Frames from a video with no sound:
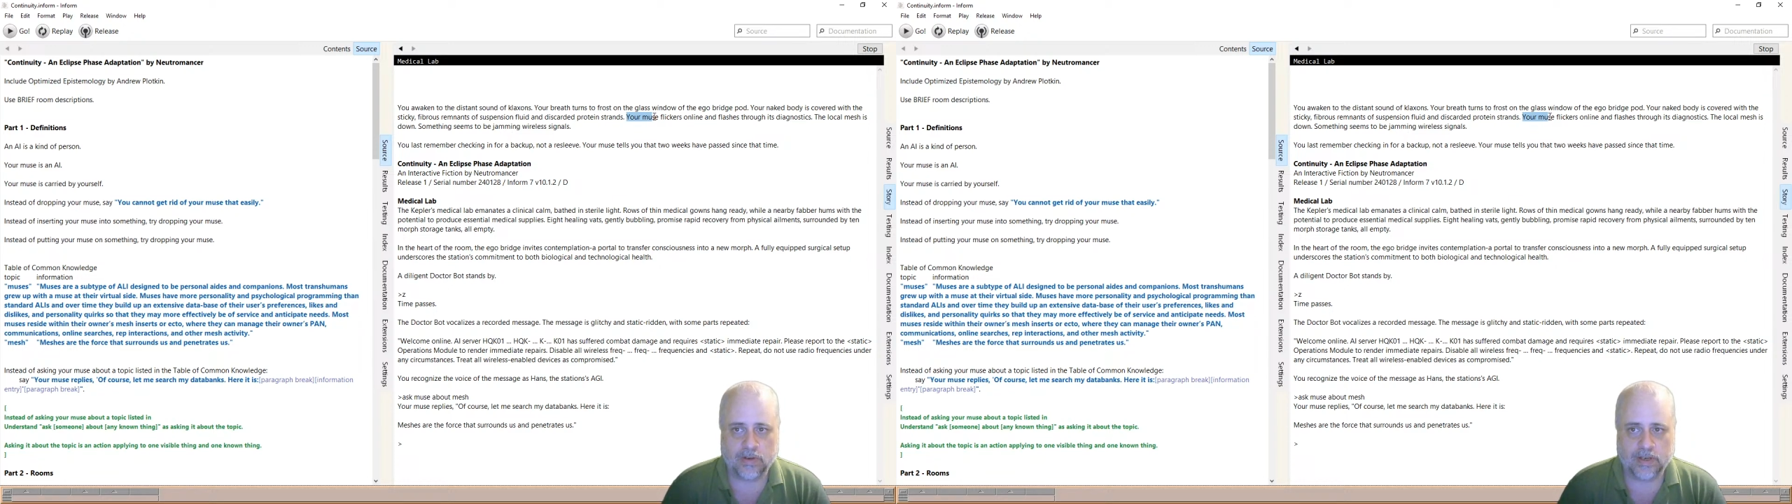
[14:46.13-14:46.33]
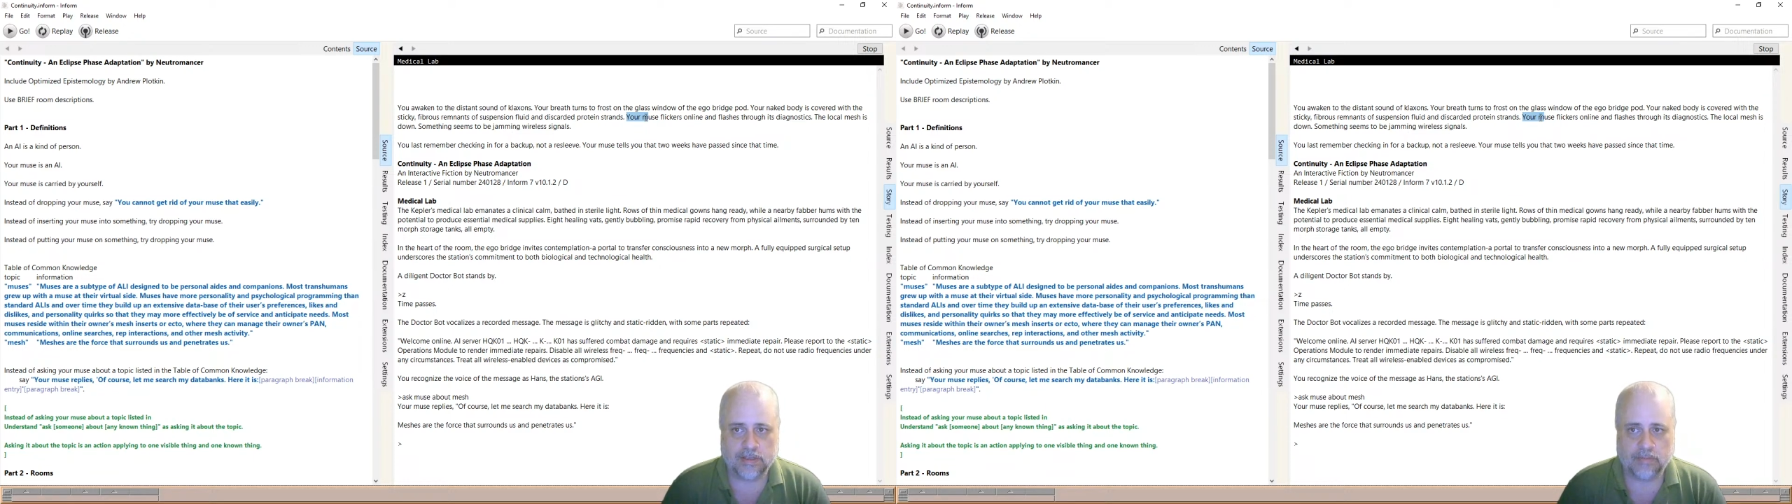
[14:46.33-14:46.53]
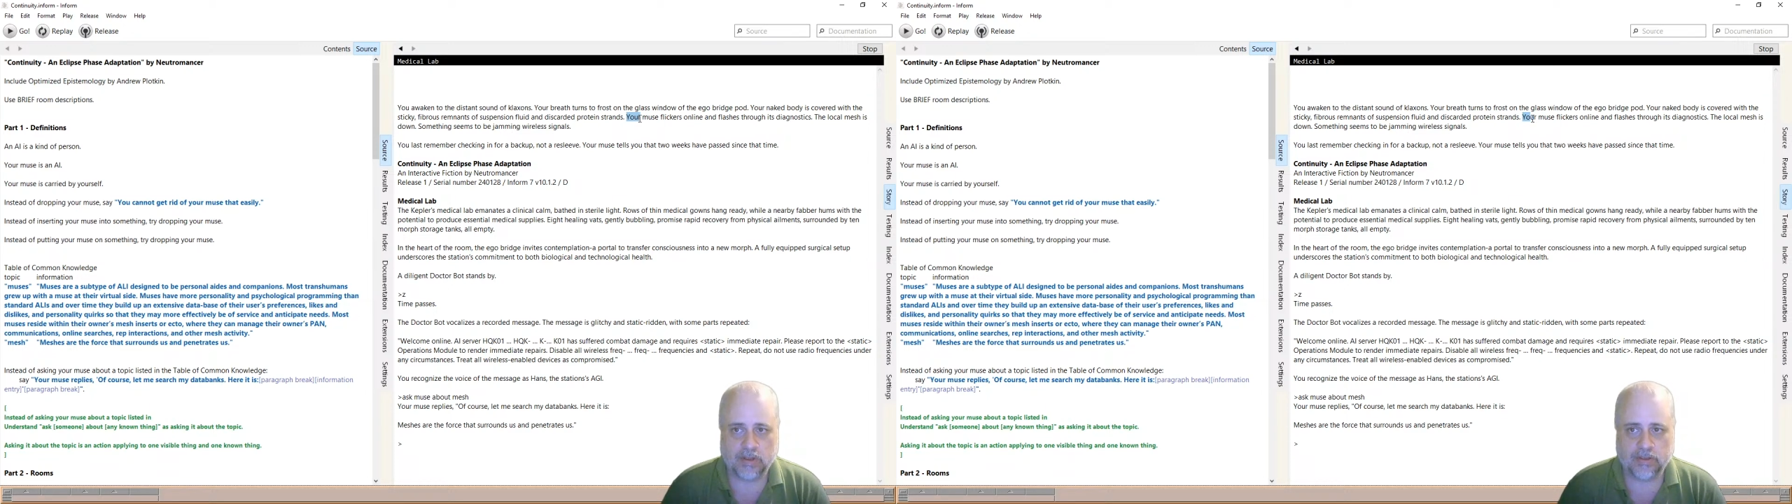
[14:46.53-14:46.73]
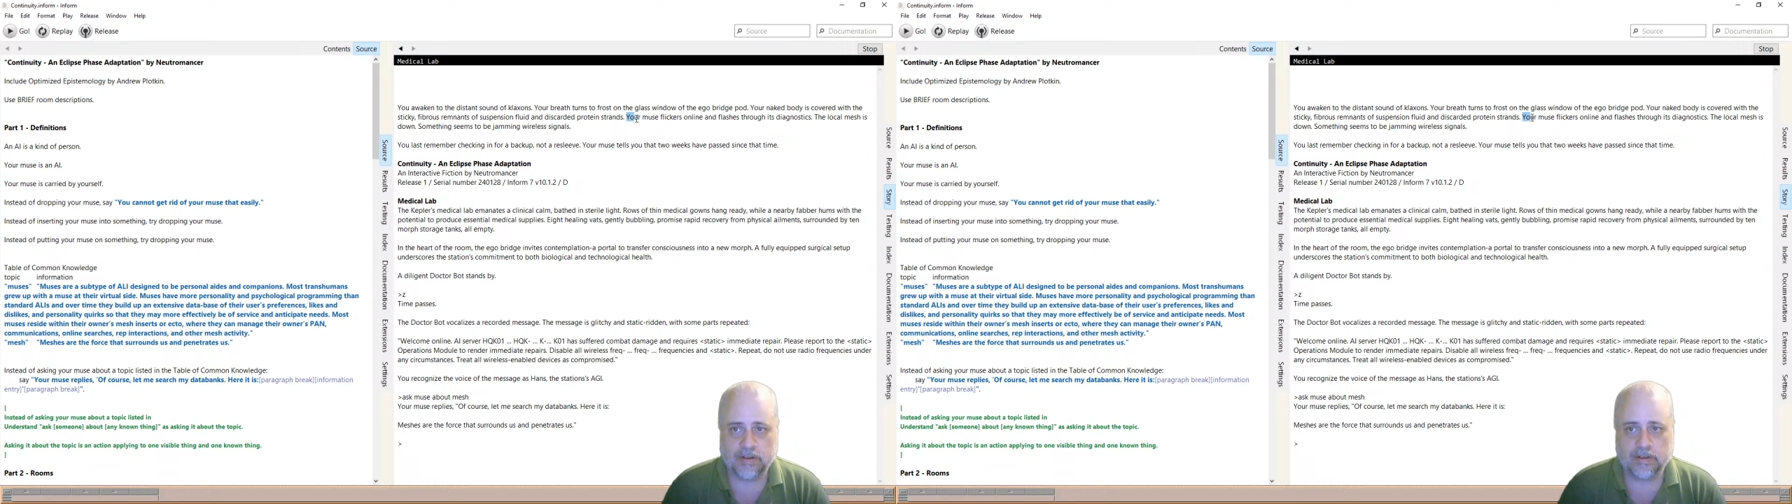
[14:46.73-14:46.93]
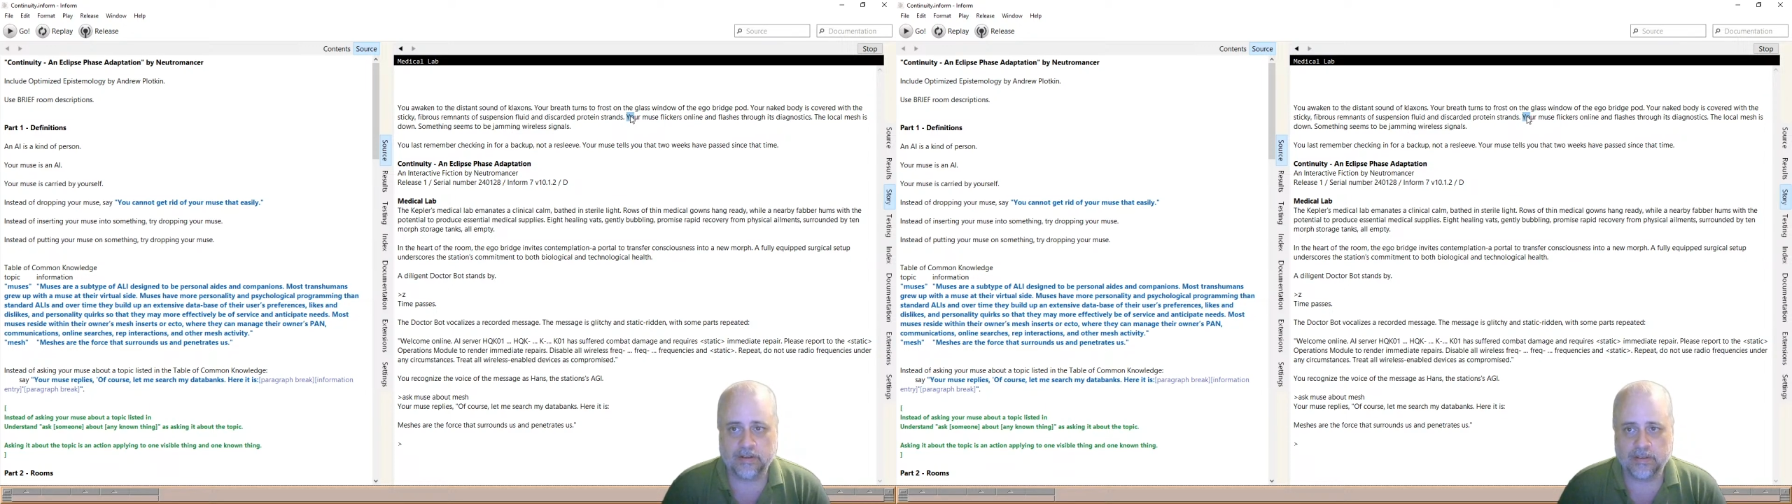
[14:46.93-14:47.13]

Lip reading: ask about it.